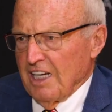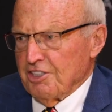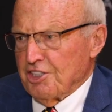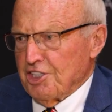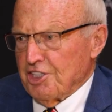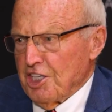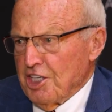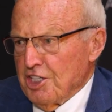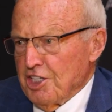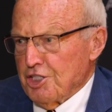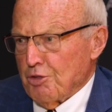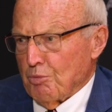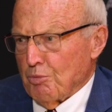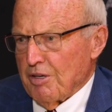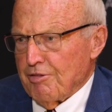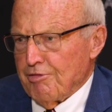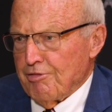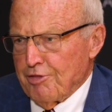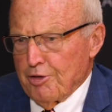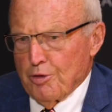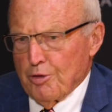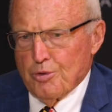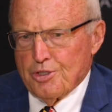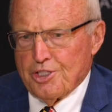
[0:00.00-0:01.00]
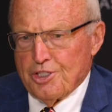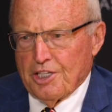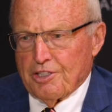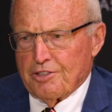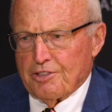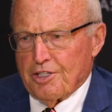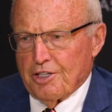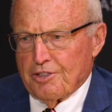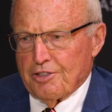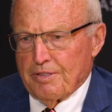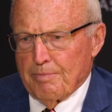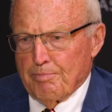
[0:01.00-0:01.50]
she's refusing
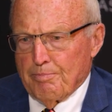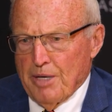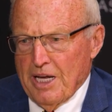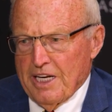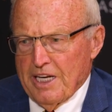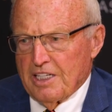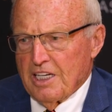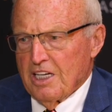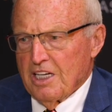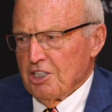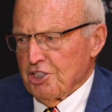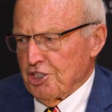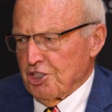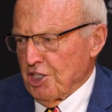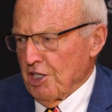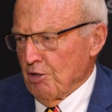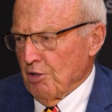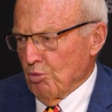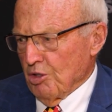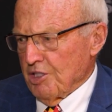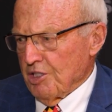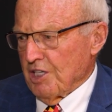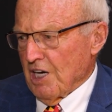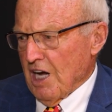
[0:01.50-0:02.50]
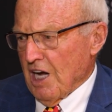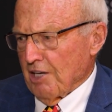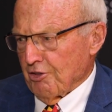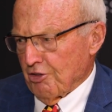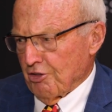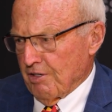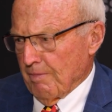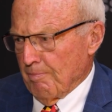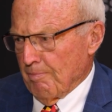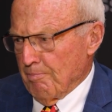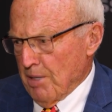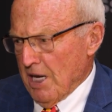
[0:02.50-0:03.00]
to debate. She would not
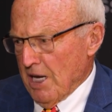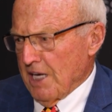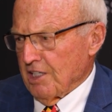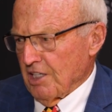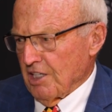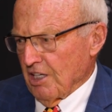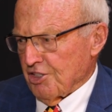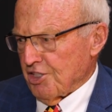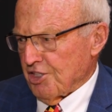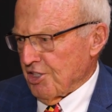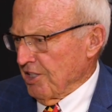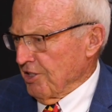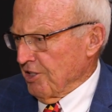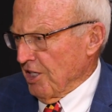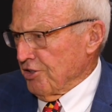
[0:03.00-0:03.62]
debate us.